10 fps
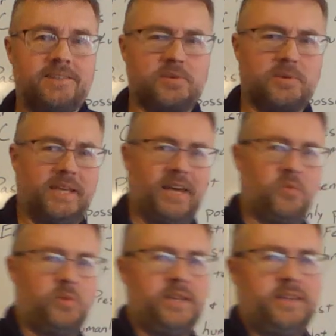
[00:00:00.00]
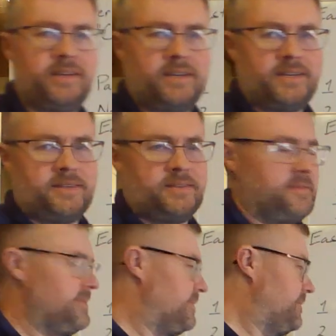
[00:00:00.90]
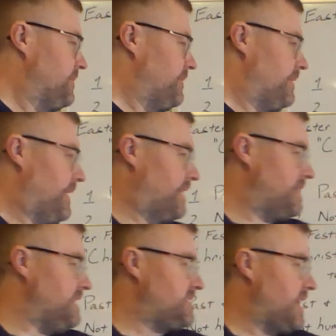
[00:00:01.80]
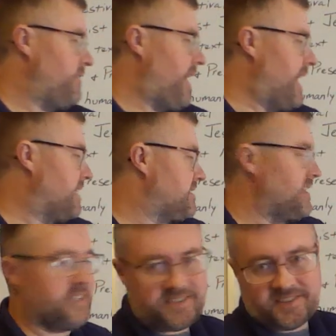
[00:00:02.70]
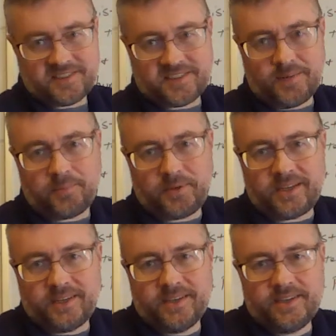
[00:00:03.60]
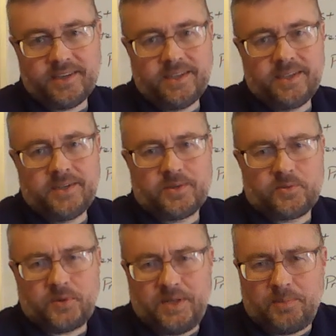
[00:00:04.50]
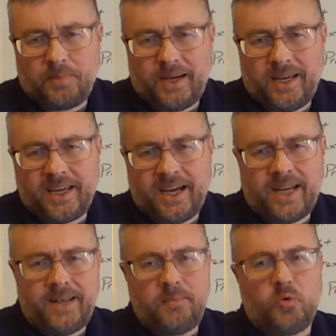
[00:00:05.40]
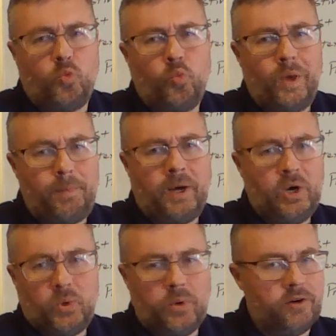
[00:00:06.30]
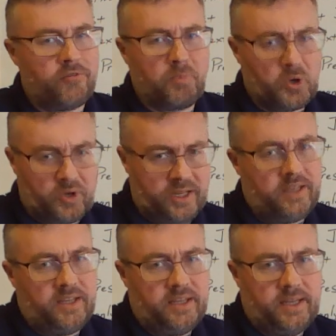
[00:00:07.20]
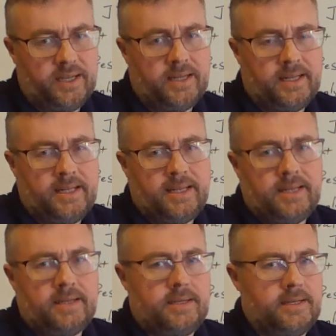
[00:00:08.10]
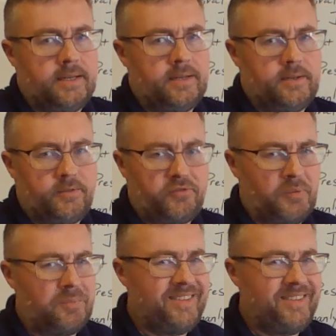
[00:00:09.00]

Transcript: So again, we uh, at least have access to something written by a guy named Wipo of Burgundy uh, from